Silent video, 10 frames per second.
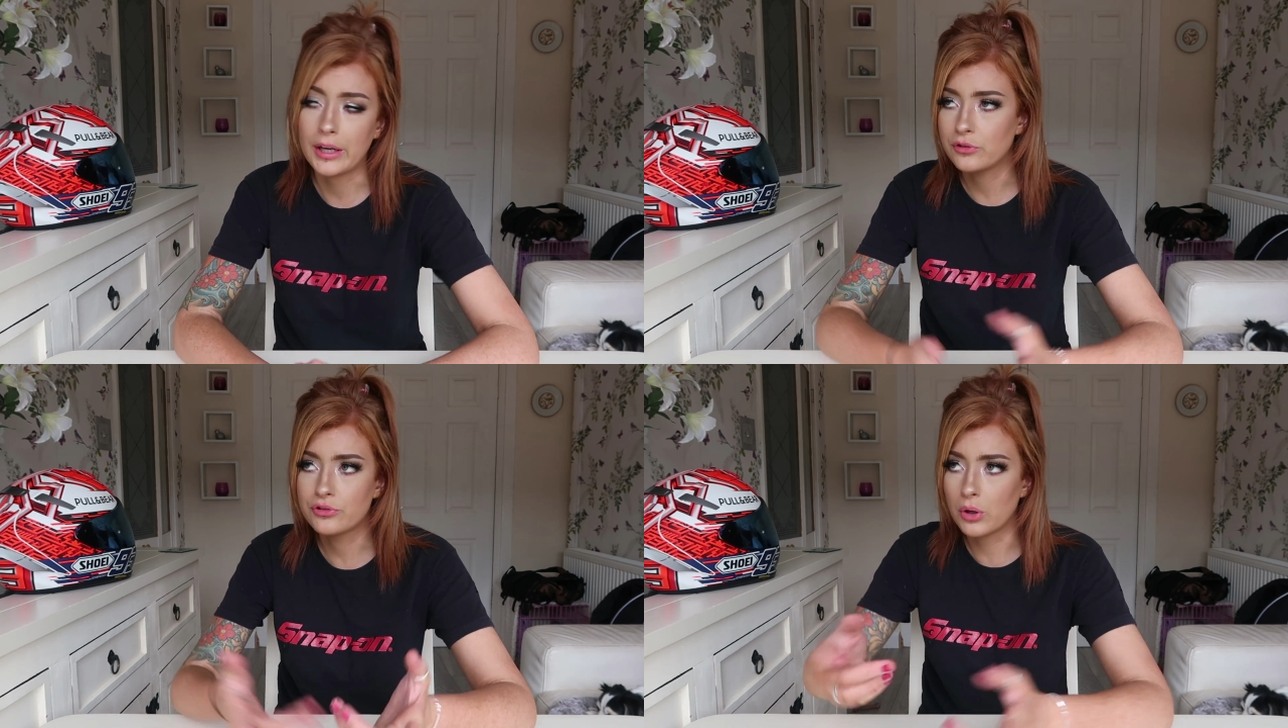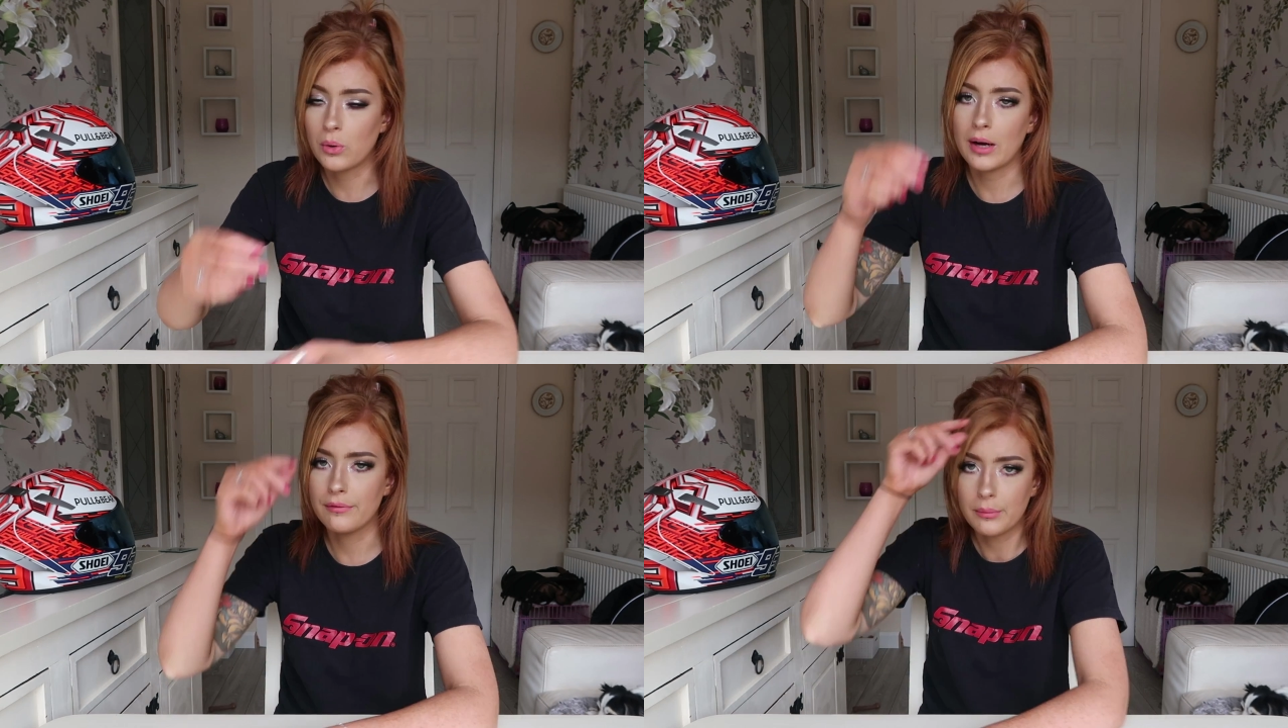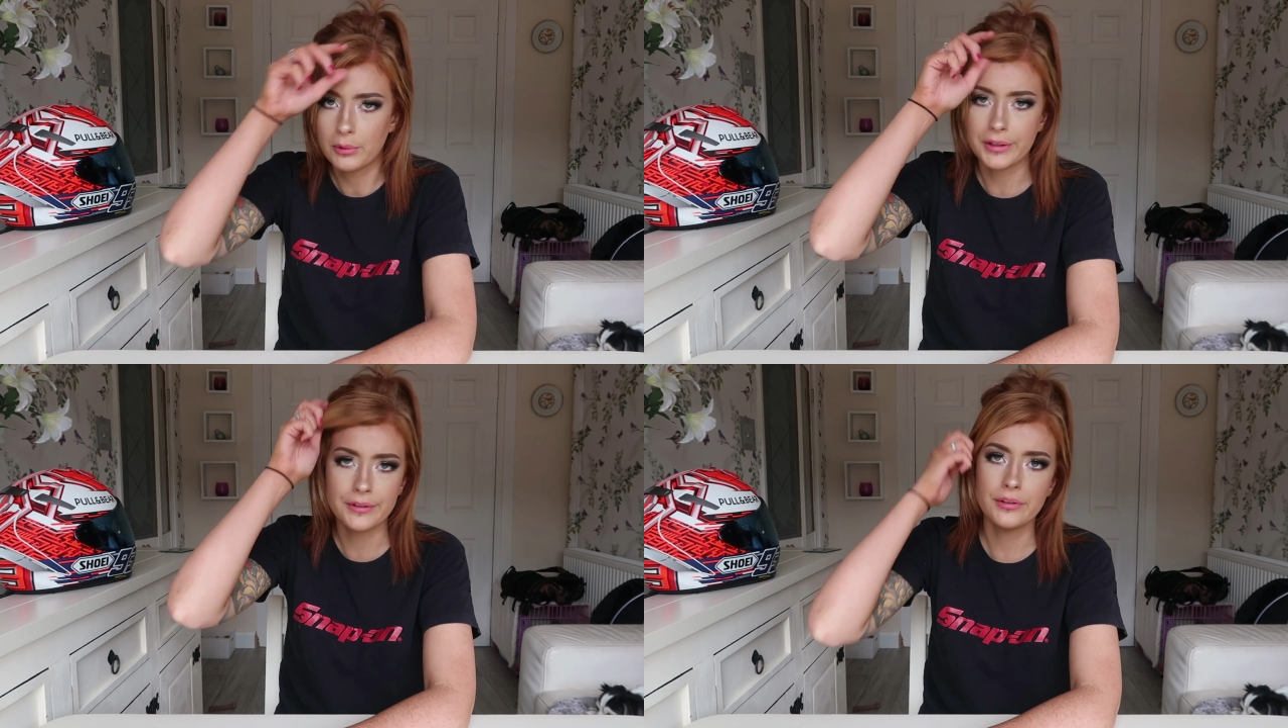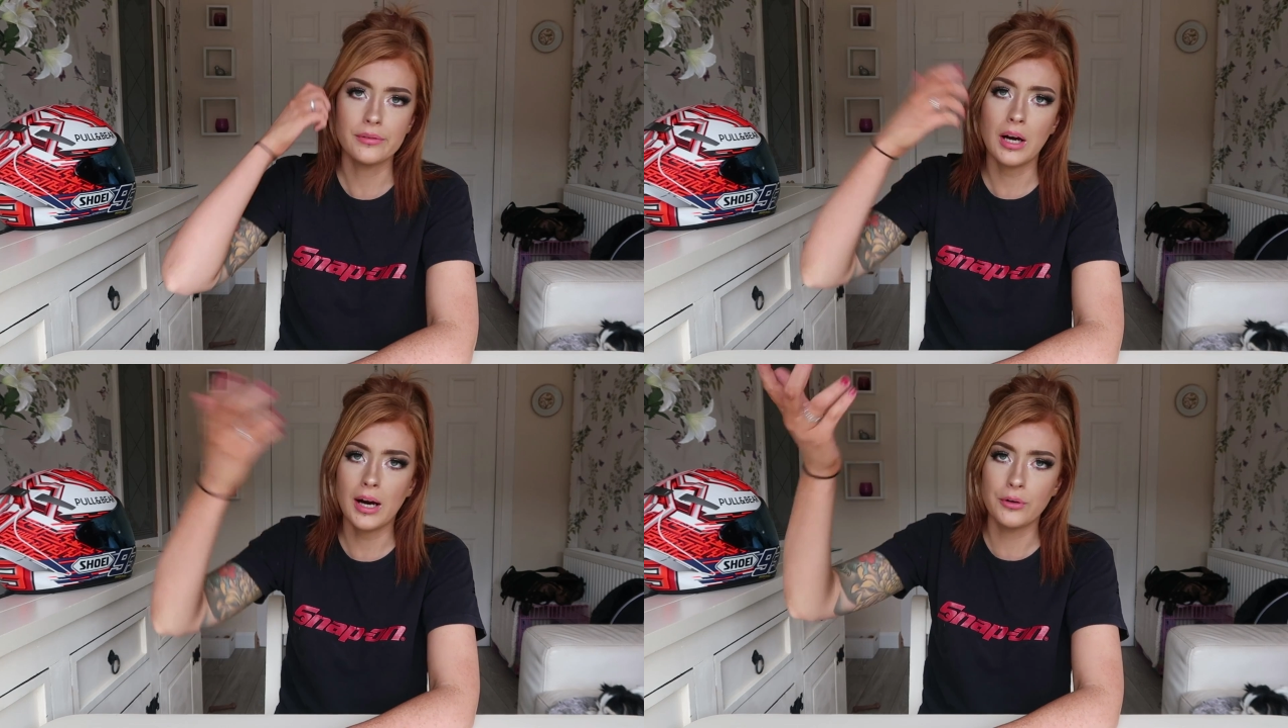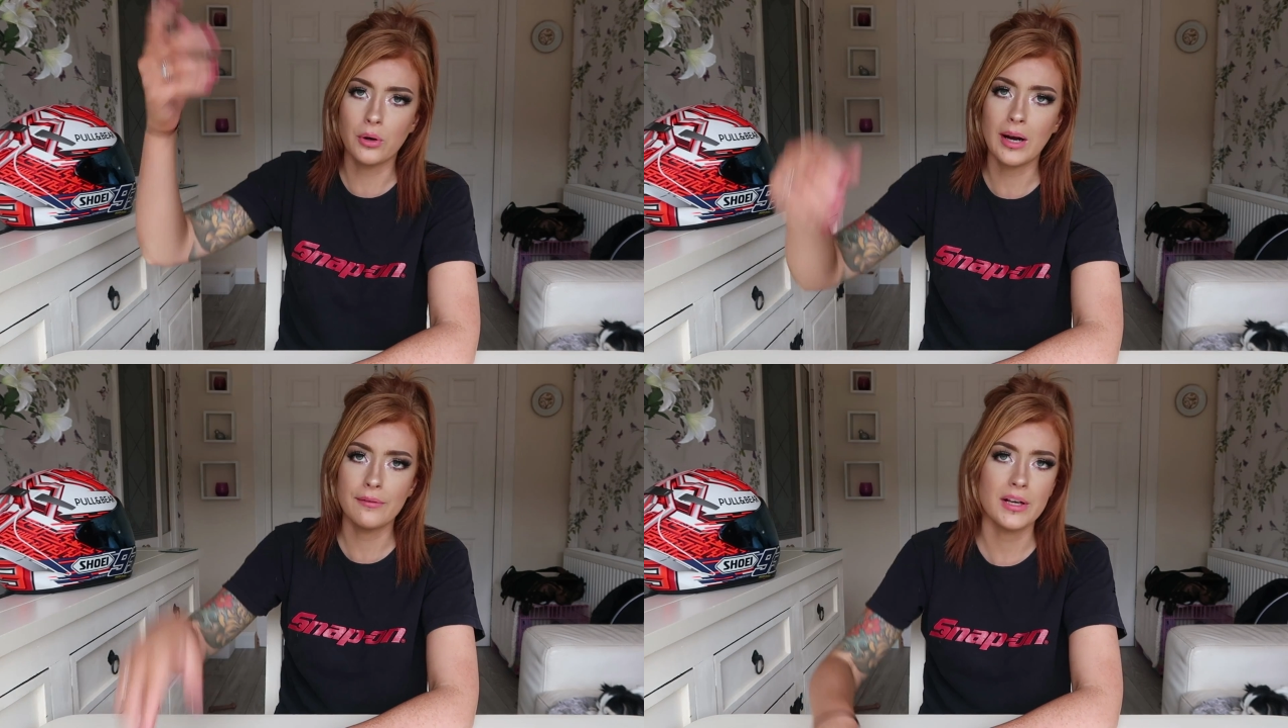I just don't have the money to, I
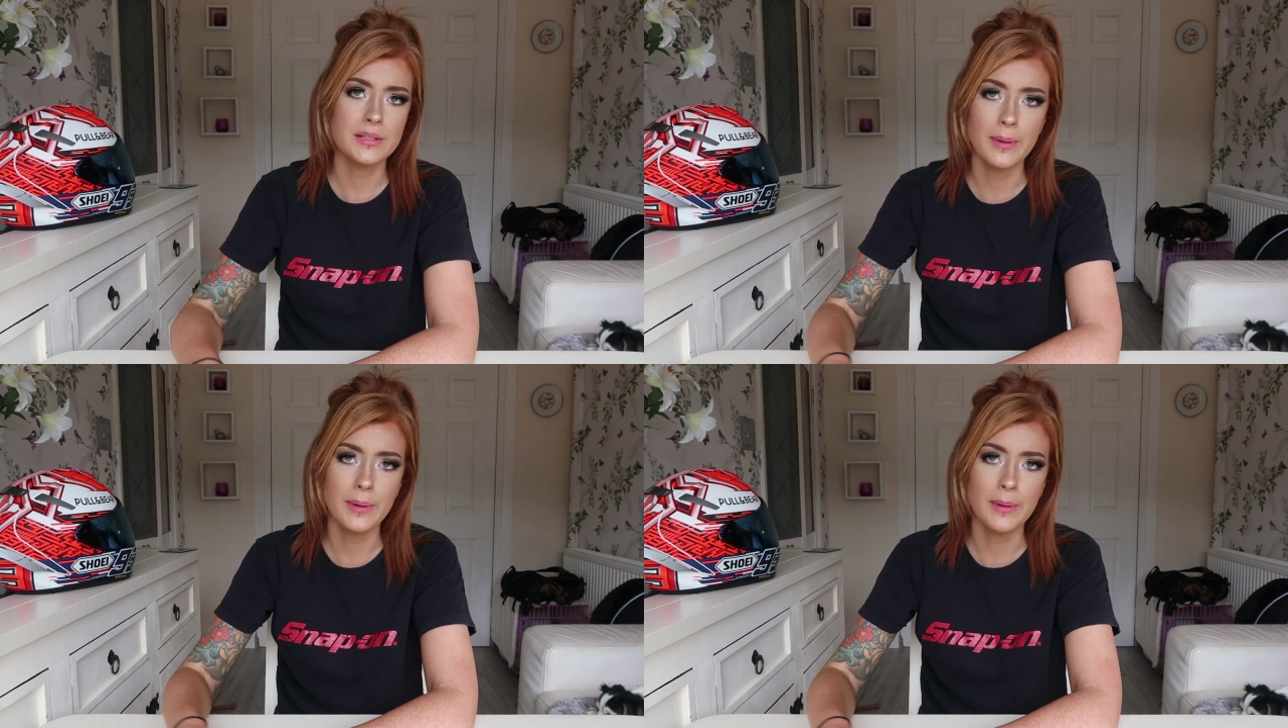don't have that